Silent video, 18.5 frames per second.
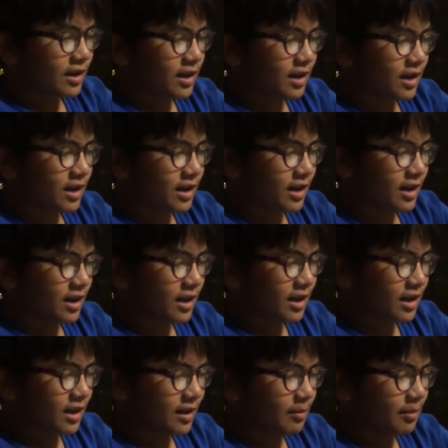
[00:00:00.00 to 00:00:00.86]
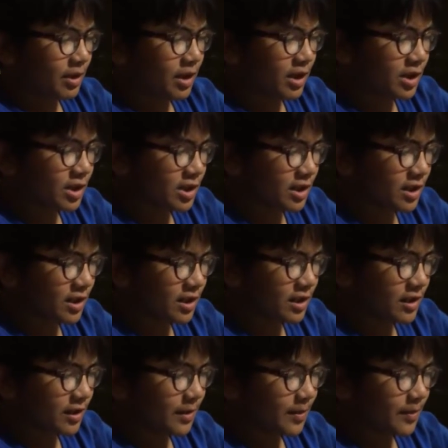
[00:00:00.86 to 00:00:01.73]

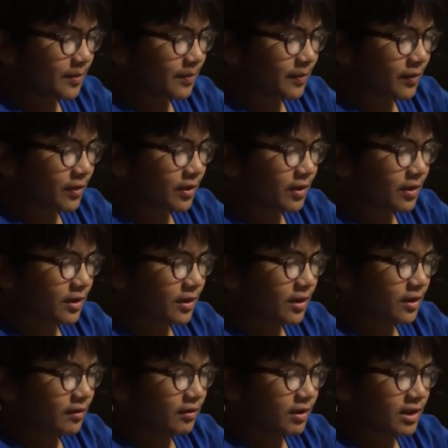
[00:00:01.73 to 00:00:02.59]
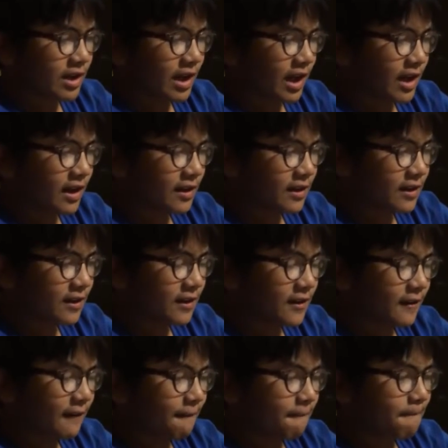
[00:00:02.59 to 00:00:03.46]
Pidgey, Rattata.